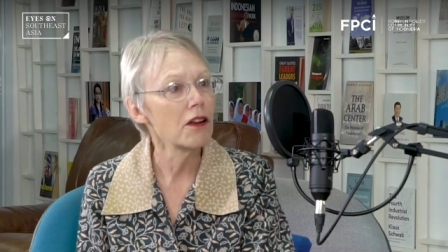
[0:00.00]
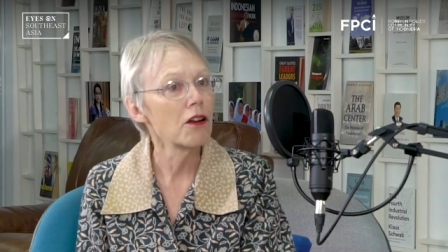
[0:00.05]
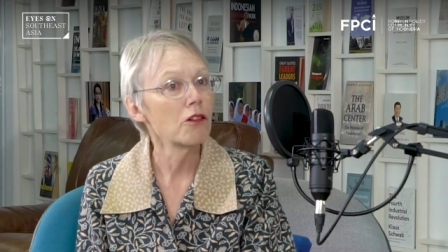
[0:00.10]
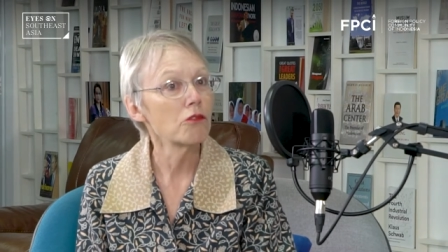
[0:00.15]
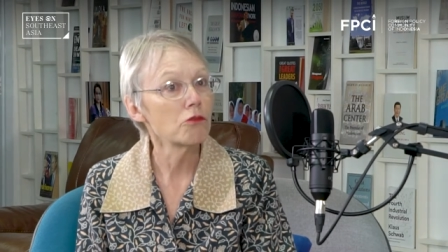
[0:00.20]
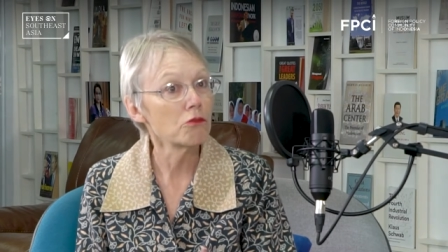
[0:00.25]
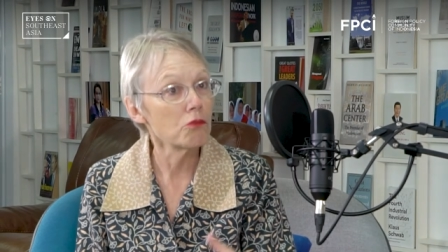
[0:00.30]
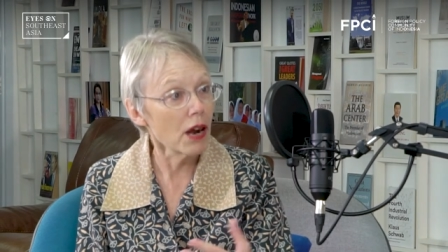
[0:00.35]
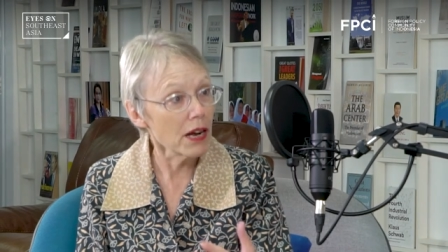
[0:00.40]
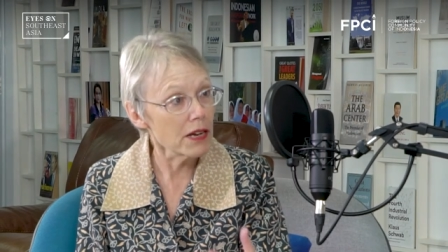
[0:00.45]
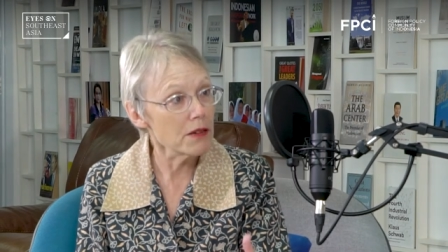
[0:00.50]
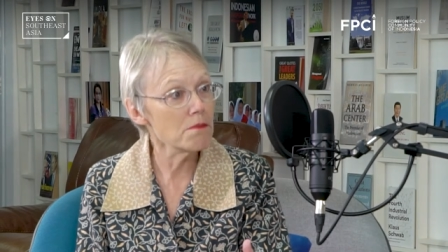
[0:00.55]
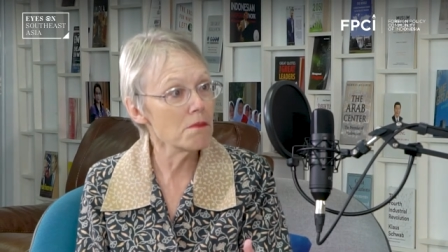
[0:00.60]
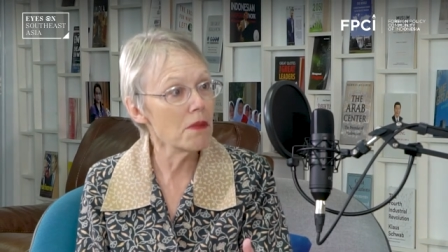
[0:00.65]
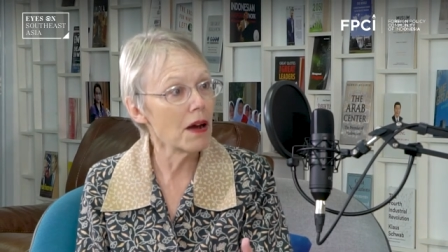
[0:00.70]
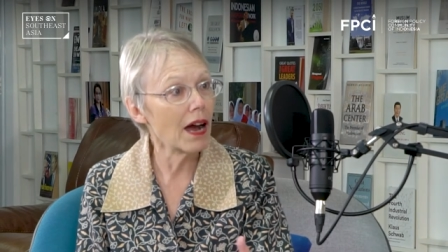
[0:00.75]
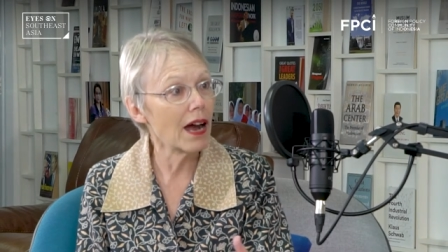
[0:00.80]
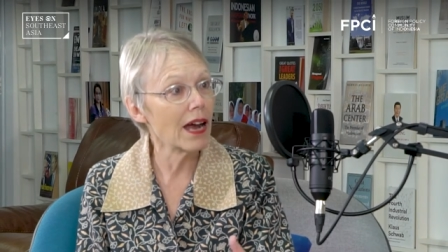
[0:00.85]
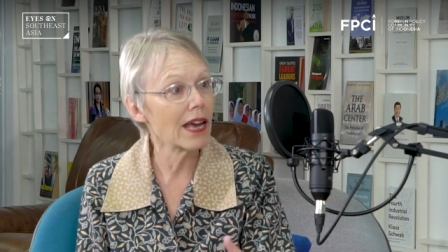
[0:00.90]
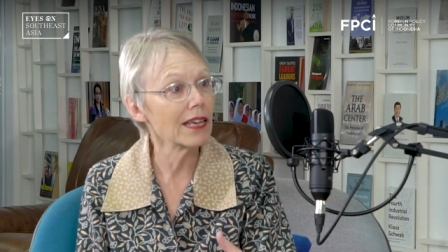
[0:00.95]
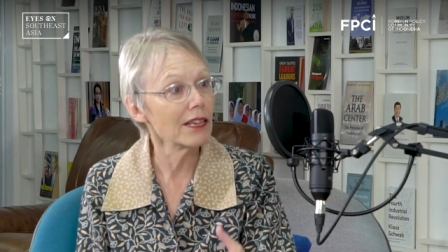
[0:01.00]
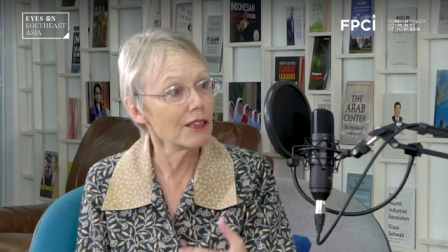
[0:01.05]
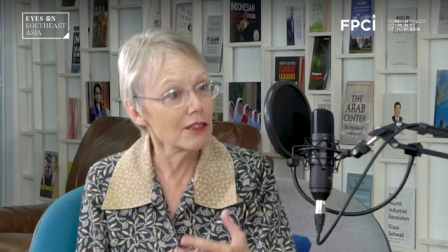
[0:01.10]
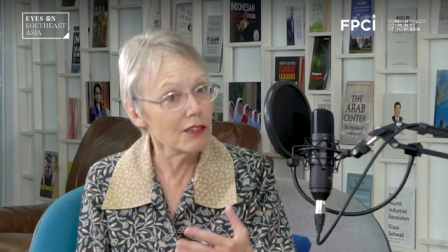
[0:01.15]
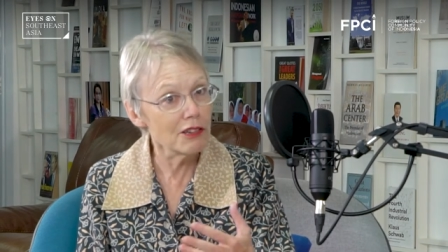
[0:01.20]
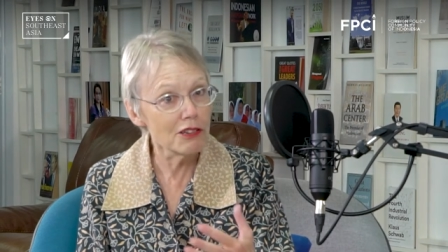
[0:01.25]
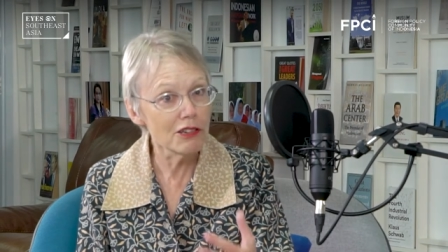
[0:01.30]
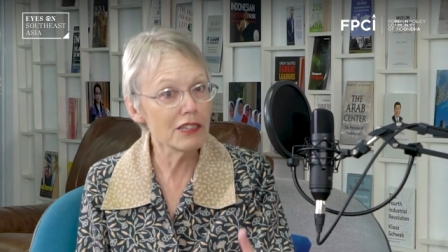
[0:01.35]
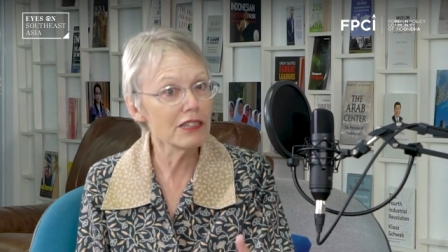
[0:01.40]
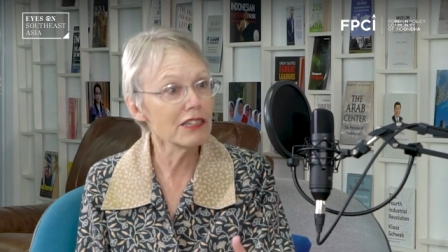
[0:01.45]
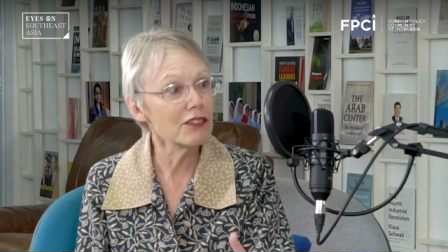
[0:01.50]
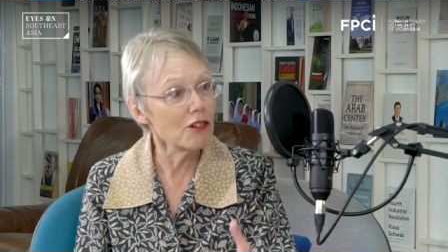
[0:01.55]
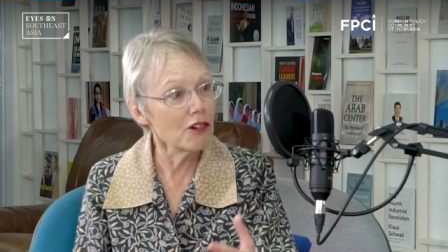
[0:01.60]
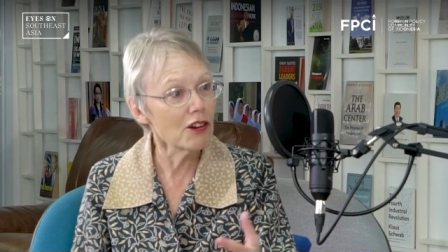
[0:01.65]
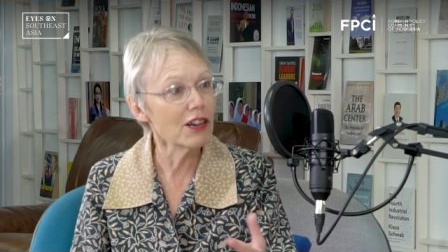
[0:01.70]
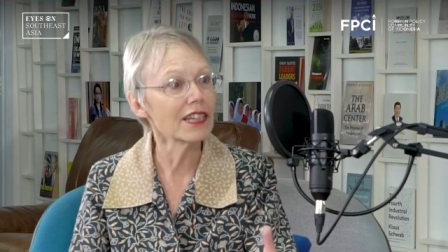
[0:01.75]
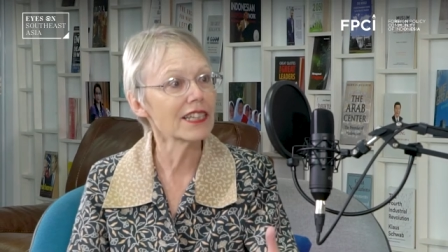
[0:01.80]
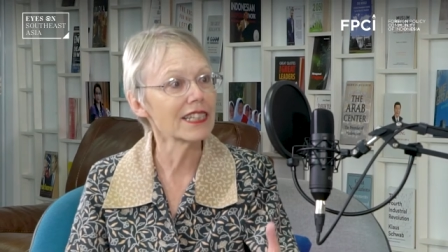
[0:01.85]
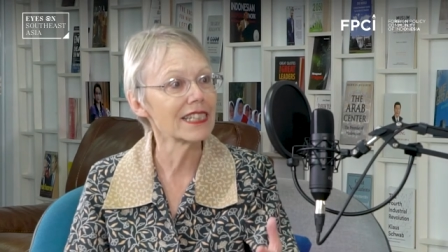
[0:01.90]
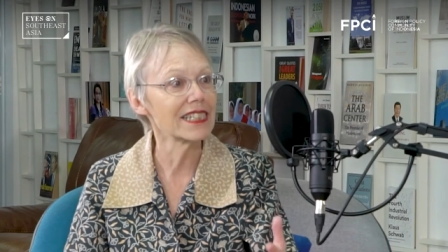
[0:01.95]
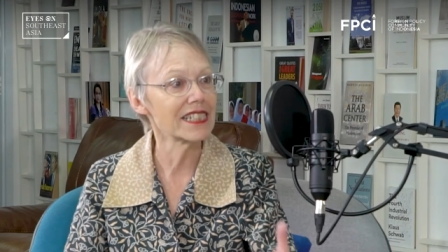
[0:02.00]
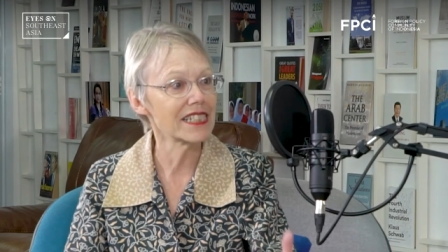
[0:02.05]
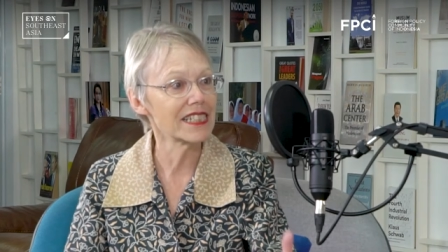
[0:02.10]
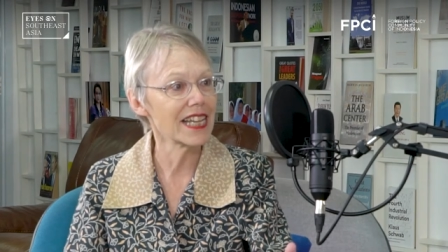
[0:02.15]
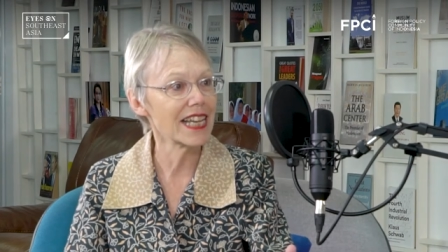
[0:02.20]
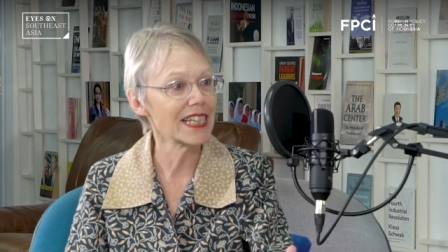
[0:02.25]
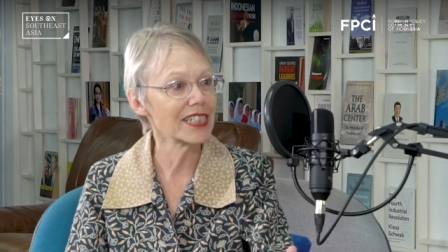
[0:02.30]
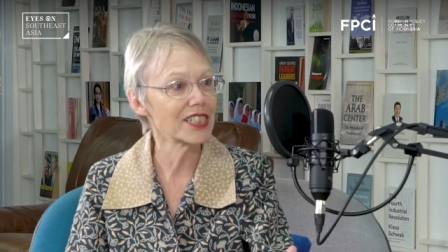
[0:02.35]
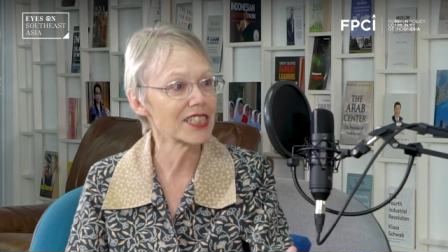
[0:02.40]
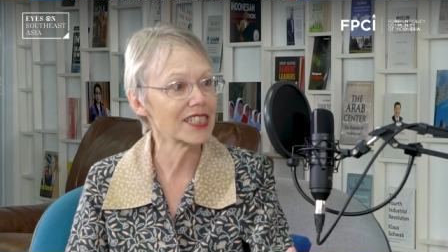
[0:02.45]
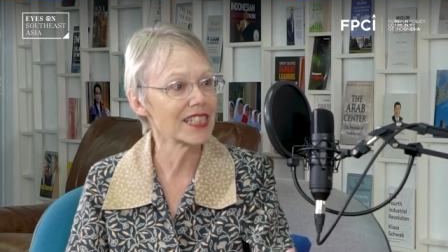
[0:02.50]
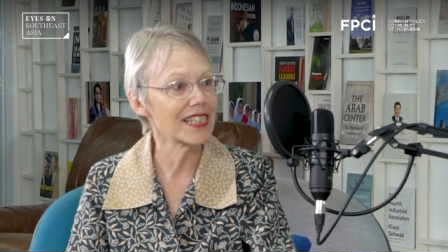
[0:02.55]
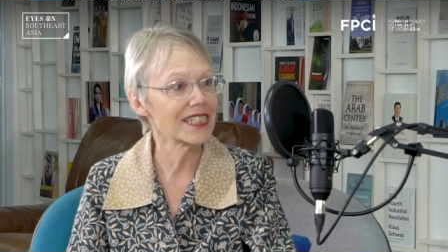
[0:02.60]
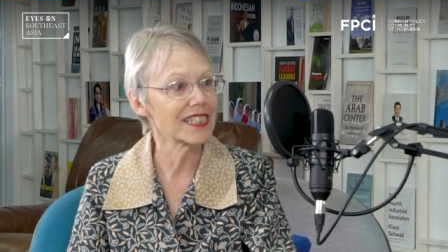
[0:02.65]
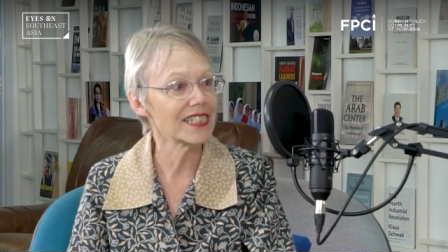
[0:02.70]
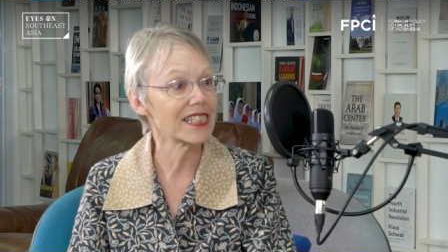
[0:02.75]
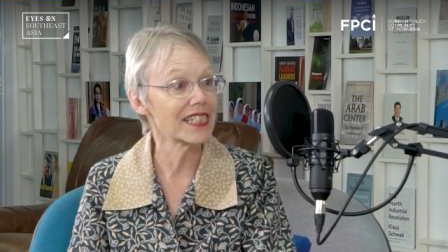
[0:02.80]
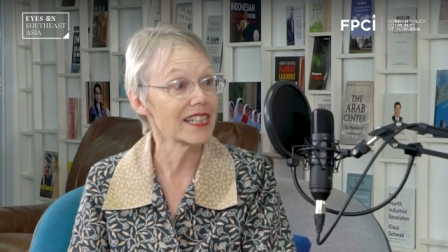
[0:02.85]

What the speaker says: run by good organizations